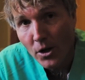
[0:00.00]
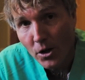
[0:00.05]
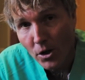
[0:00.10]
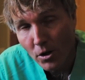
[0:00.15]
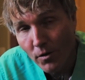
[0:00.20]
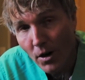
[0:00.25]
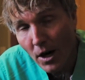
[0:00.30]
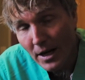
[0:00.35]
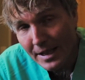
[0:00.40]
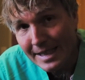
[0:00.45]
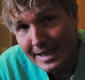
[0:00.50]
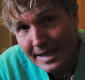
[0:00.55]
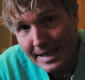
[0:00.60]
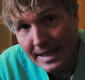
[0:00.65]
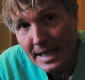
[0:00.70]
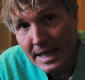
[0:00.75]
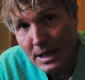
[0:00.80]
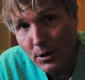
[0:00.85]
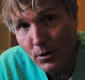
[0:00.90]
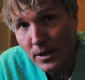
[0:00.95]
You've got to
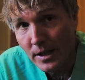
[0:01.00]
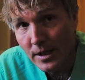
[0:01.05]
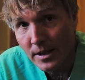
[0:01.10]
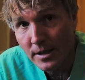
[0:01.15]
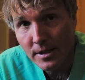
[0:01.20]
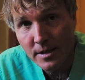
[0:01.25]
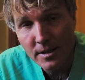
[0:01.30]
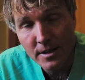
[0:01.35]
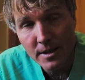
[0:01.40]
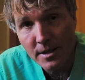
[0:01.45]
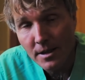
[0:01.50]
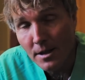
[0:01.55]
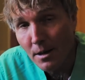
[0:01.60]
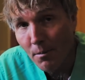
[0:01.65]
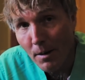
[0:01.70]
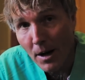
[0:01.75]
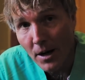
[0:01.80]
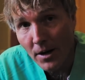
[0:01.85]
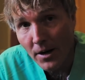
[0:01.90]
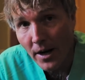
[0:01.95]
decrease just the
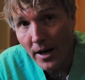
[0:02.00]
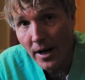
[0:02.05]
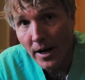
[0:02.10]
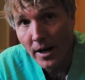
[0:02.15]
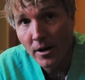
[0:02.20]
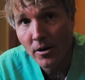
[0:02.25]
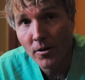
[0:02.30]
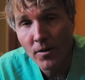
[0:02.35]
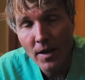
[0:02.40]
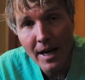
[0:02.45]
amount of hair,